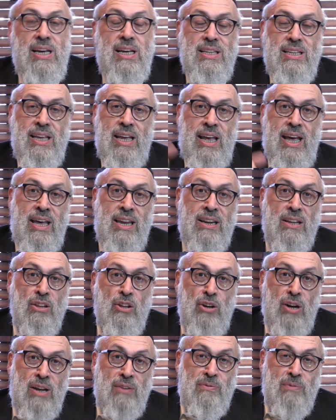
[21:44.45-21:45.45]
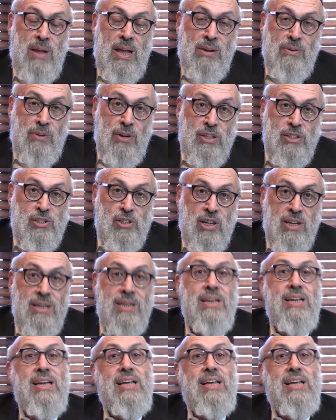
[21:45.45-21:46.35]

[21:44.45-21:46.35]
the head I learn out from al roishai,